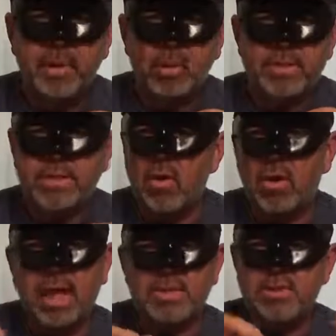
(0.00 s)
we see all
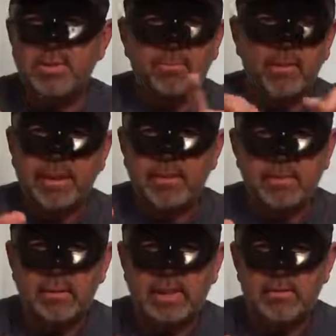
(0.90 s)
kinds of debris,
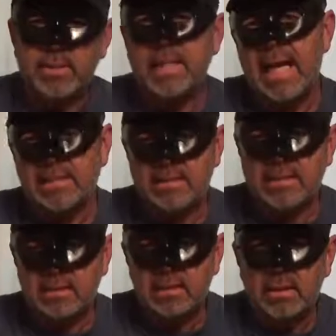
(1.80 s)
like there's been an
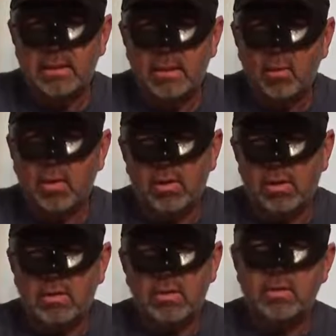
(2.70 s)
accident.
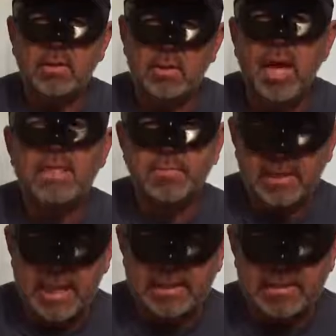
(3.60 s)
Well, there has been
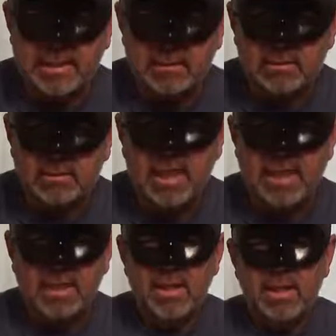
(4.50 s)
an accident.
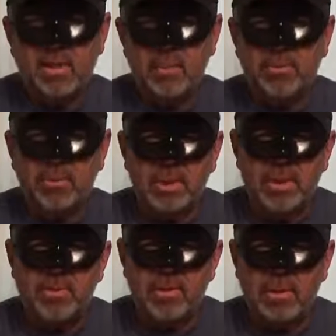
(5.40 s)
Okay, we pull
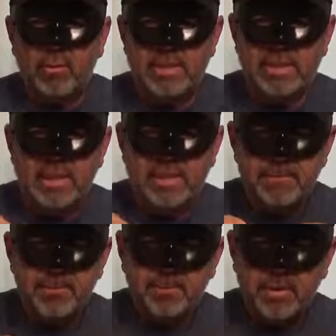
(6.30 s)
up and we
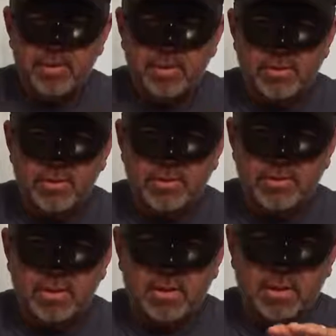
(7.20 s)
see
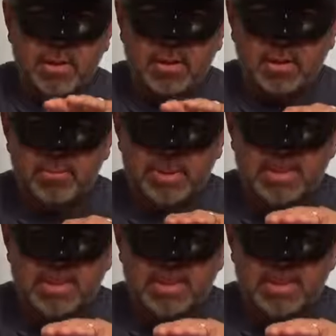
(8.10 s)
there's a middle